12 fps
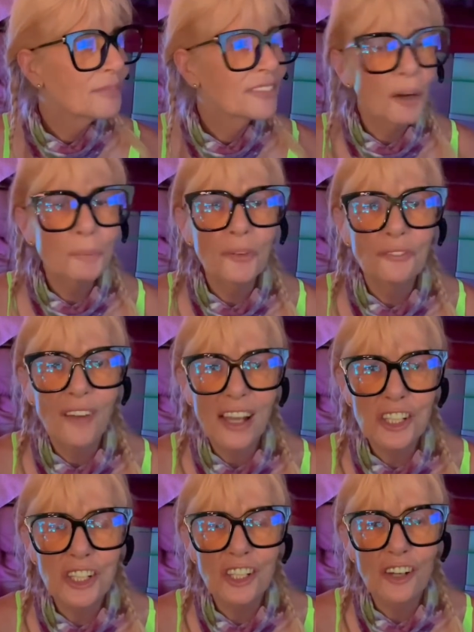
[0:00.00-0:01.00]
they're
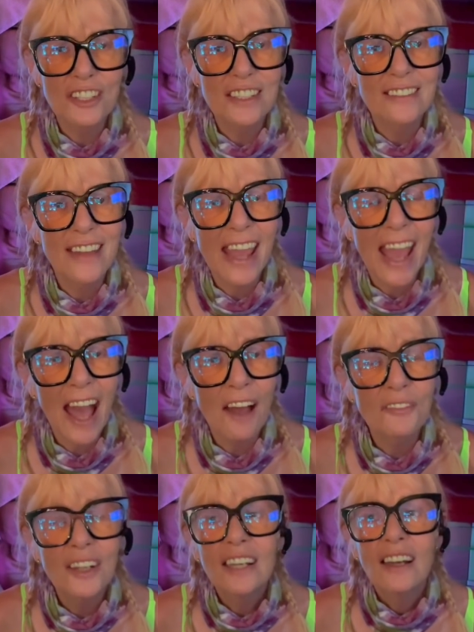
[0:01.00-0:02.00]
professionals. They
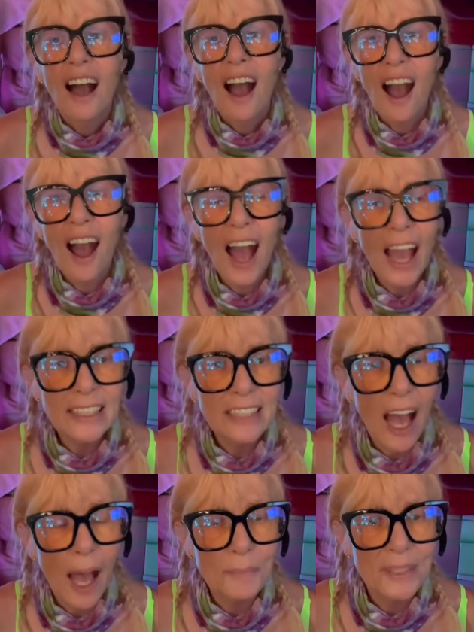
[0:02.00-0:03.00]
have uh, high
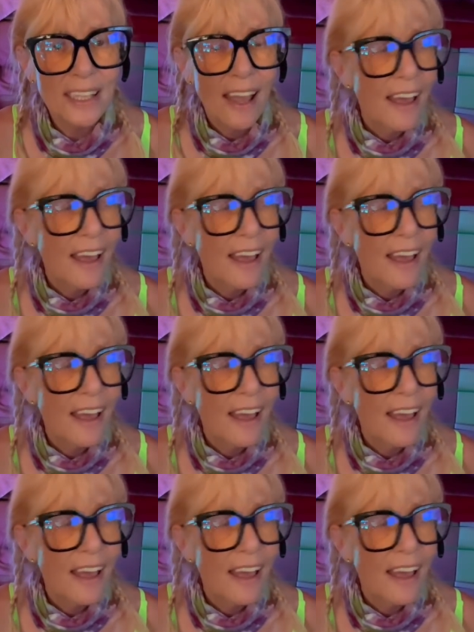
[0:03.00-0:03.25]
tops.